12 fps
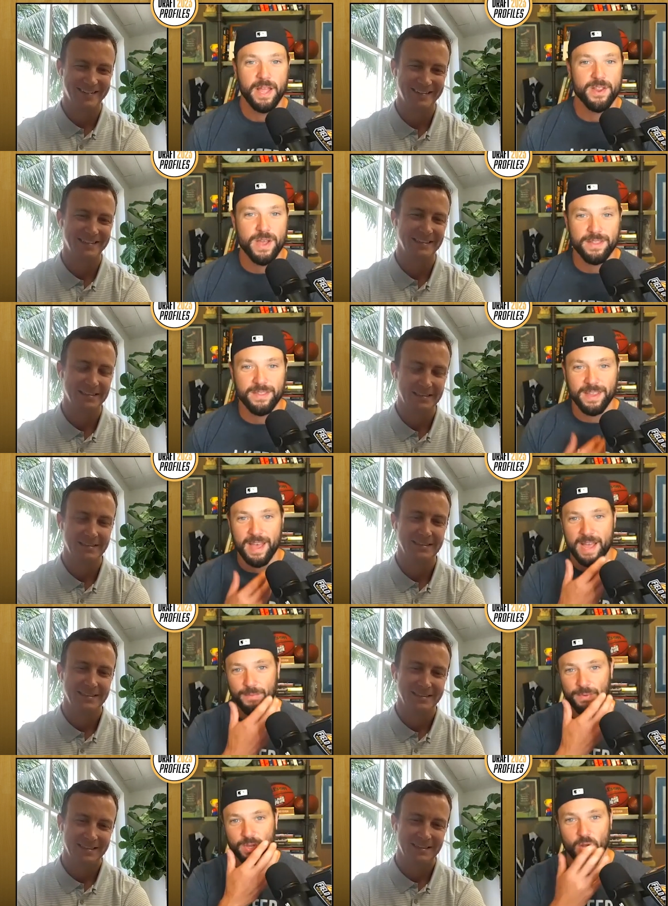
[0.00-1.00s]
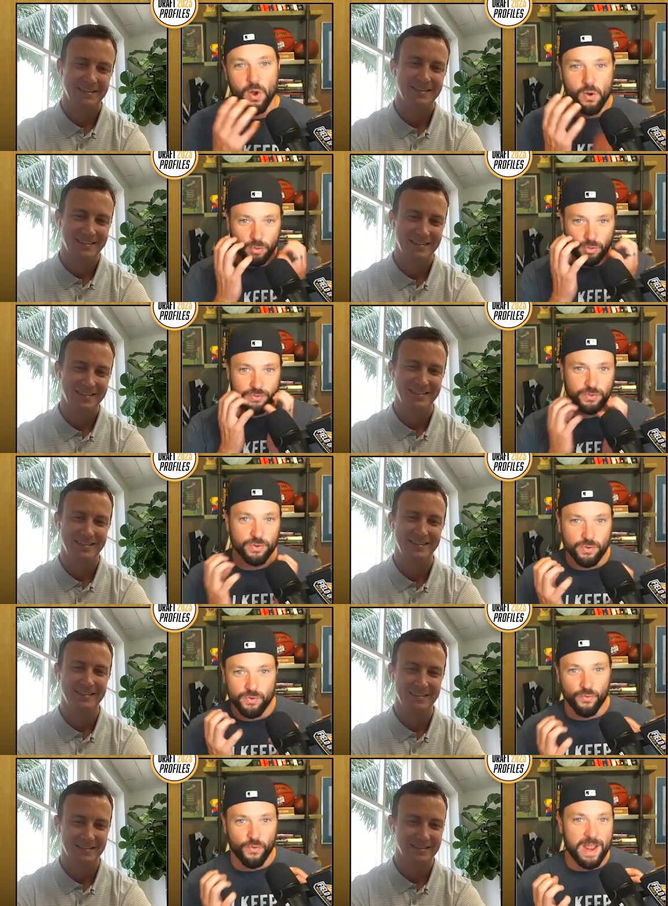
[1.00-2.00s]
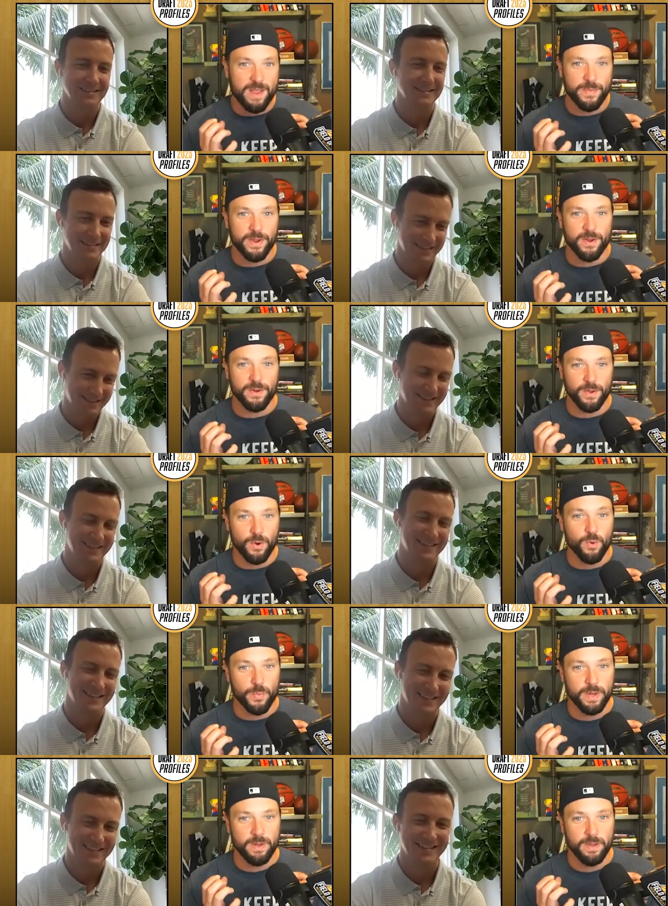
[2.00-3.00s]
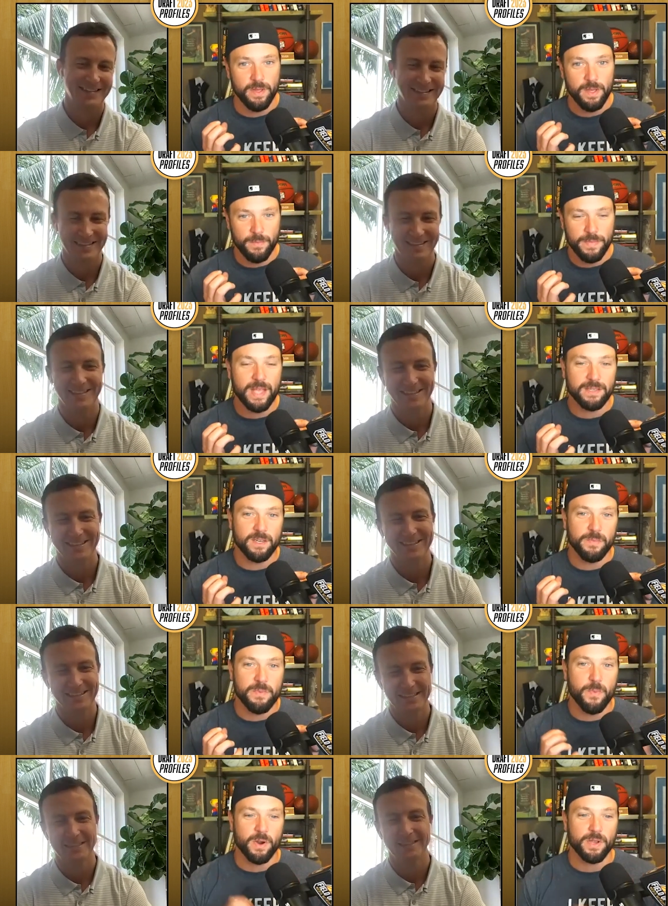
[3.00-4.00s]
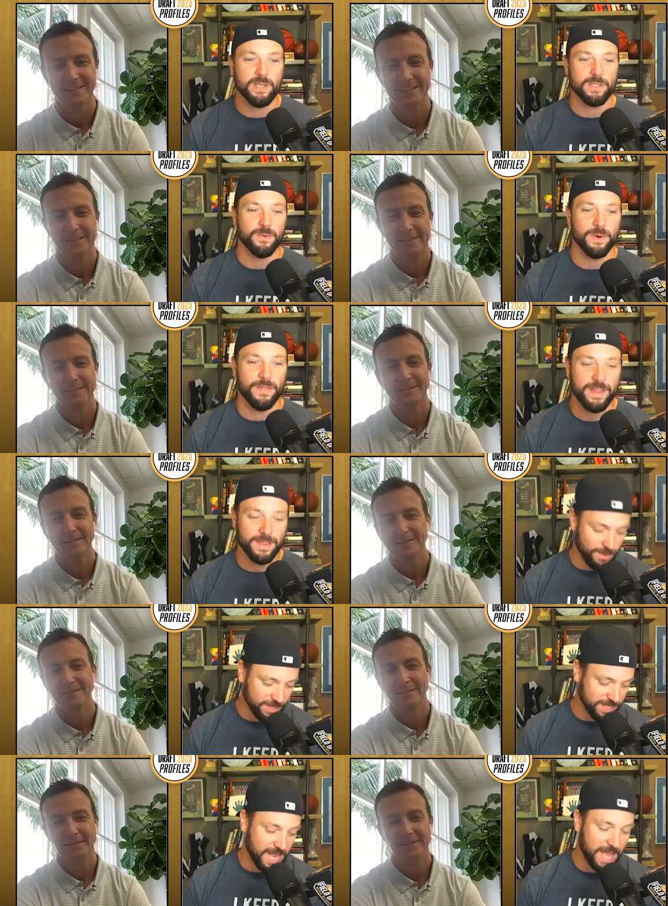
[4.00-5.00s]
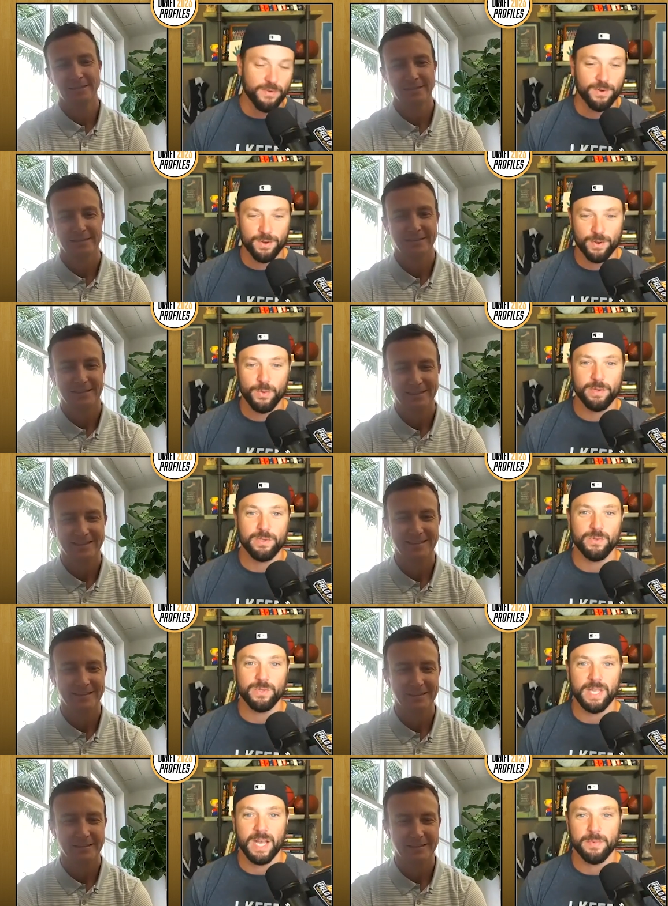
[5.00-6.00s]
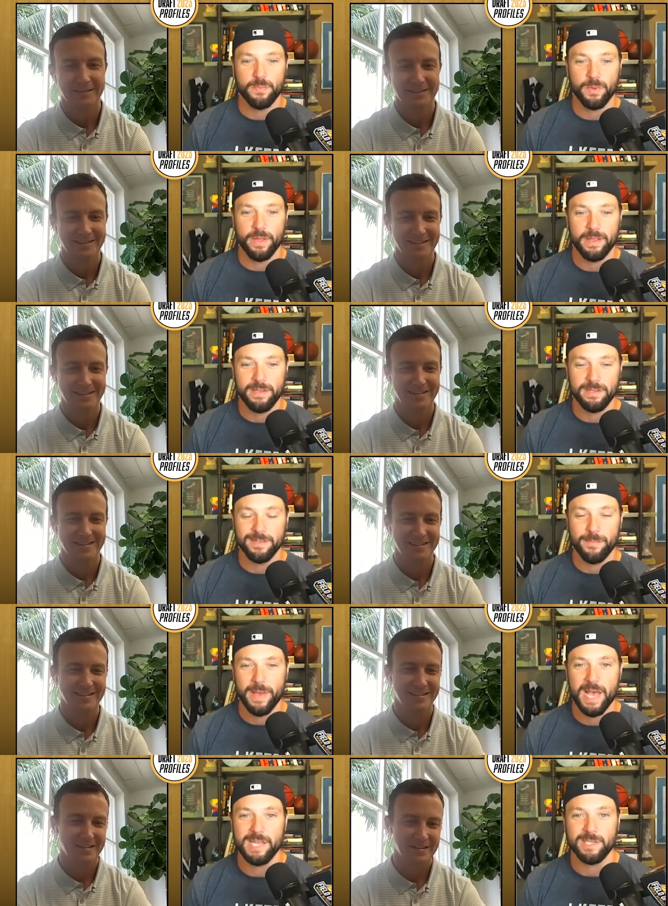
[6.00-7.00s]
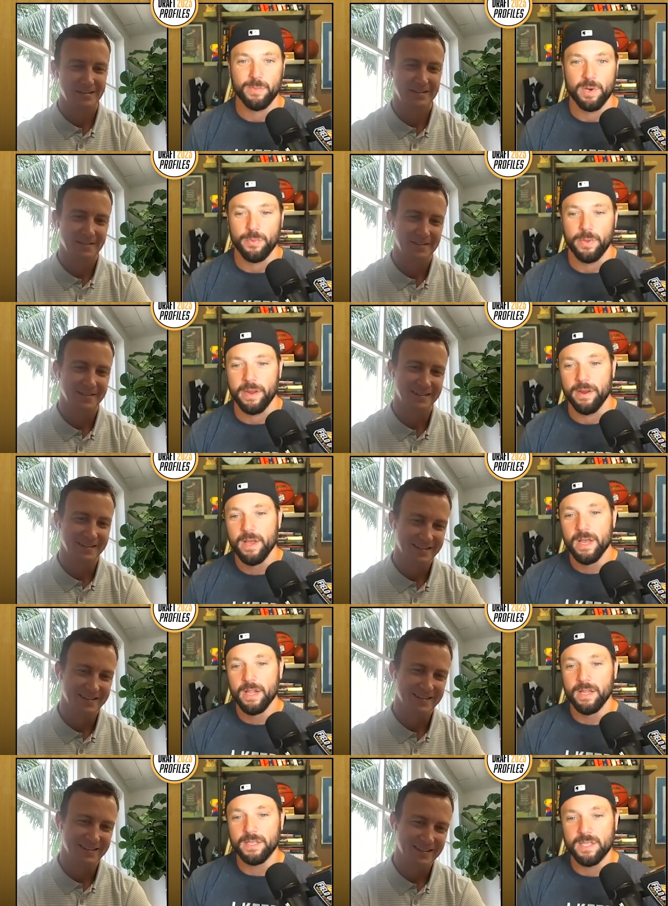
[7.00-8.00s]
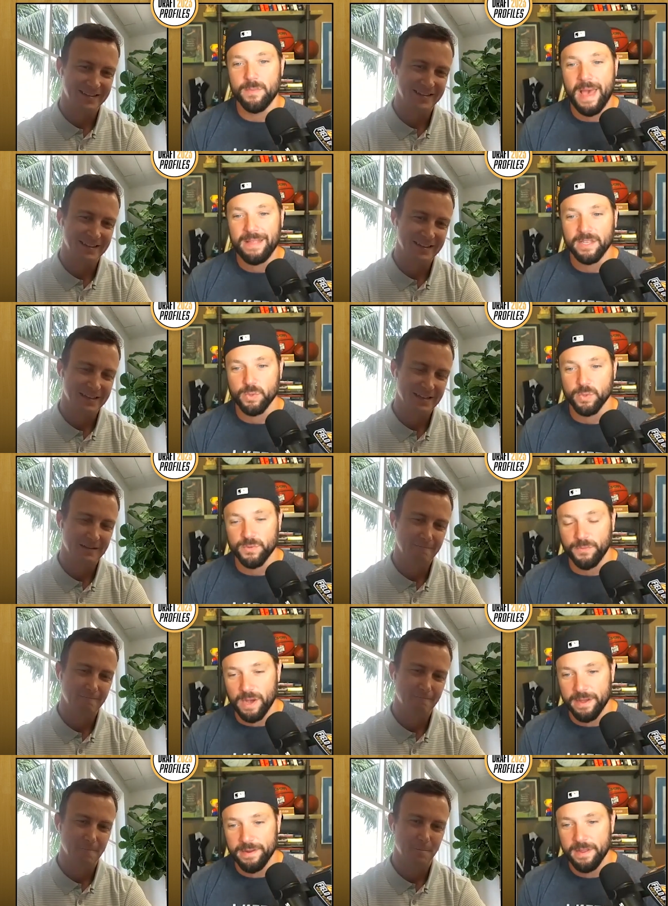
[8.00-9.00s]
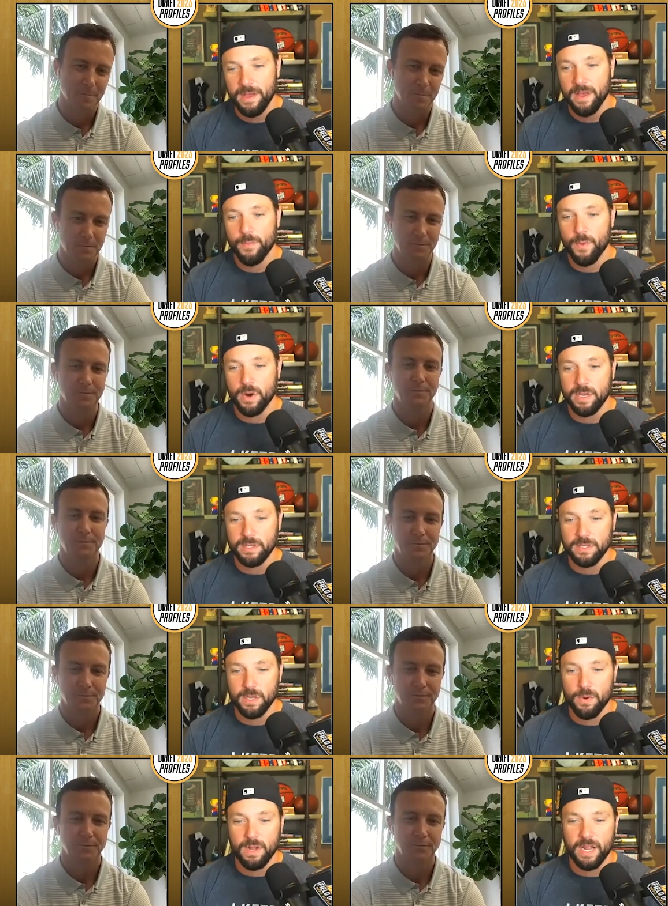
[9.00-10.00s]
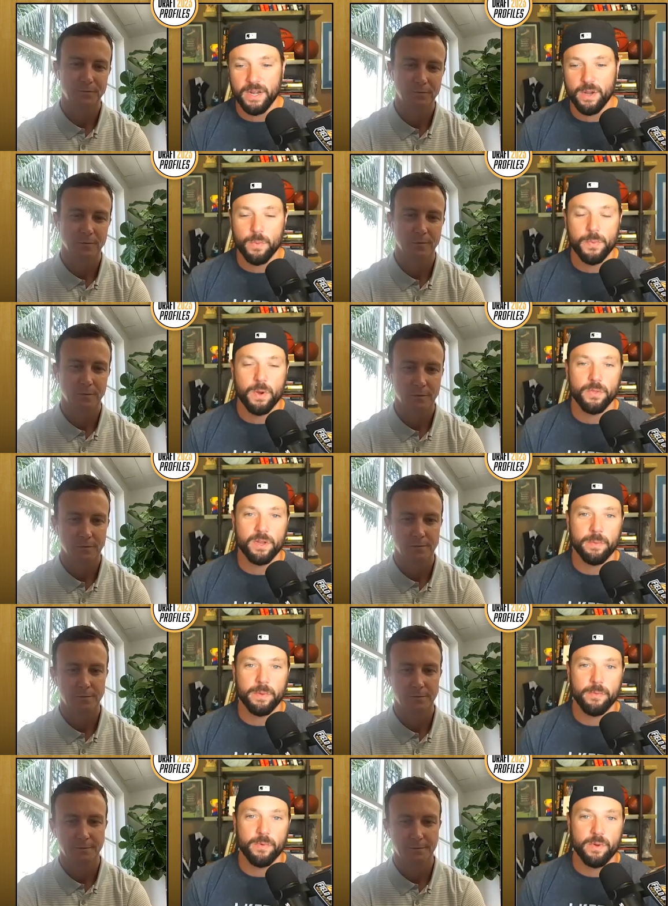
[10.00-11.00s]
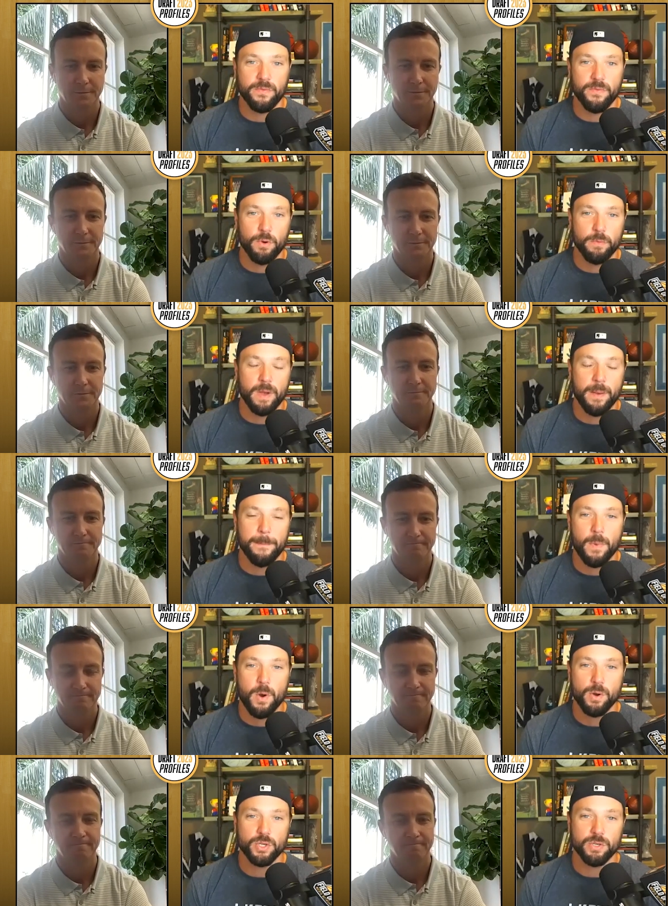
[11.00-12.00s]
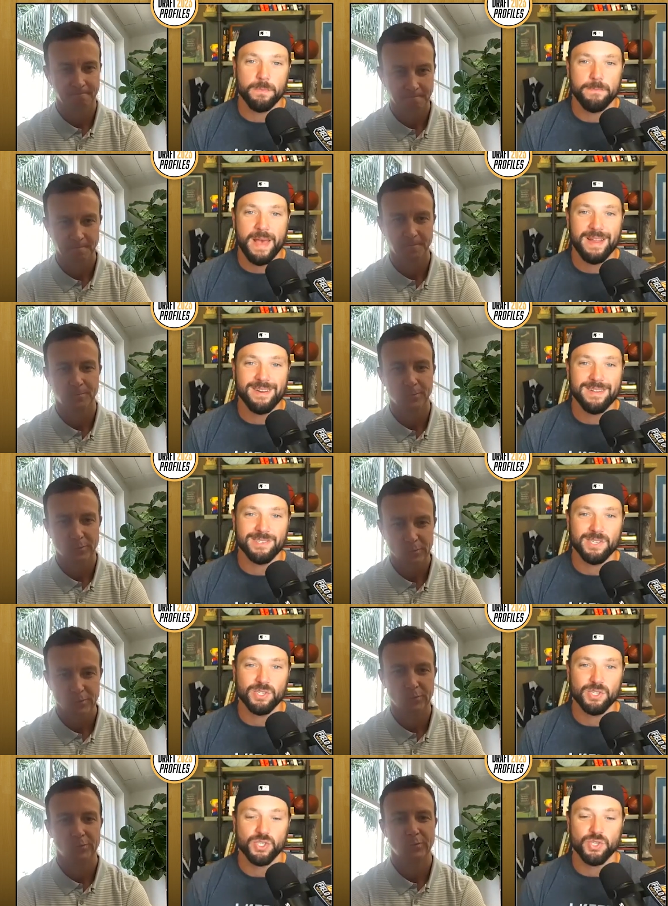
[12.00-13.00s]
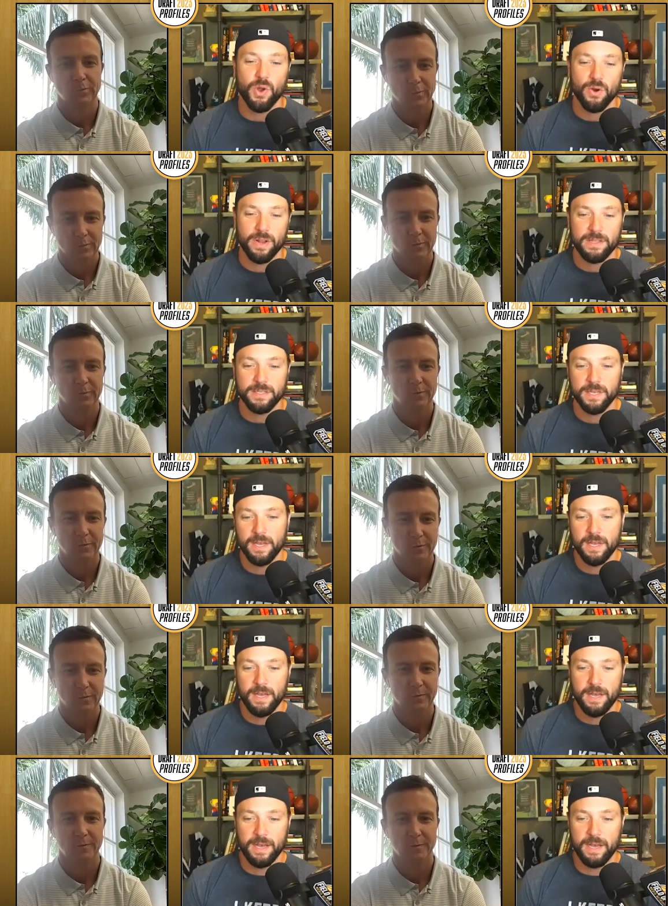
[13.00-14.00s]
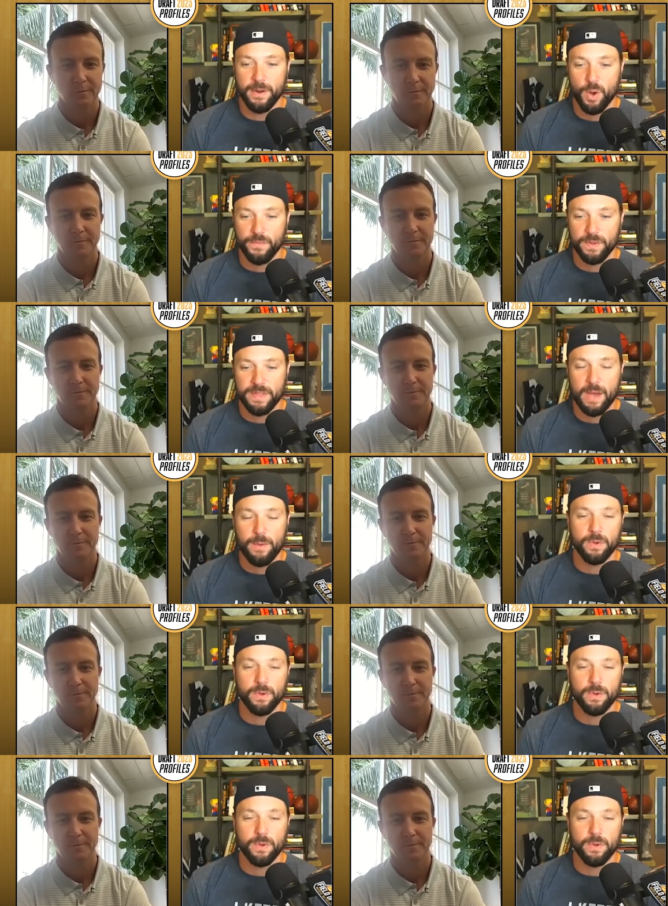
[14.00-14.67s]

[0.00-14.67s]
Speaker 1: and you got the guy with the Uncle Drew gray beard hooping. That's going to be Markquis Nowell. That dude is never going to stop playing. He's just a basketball player. Listen, Matt, this was fun. Markquis Nowell, I know we're both going to be rooting for him. A March Madness starlet, uh, and hopefully that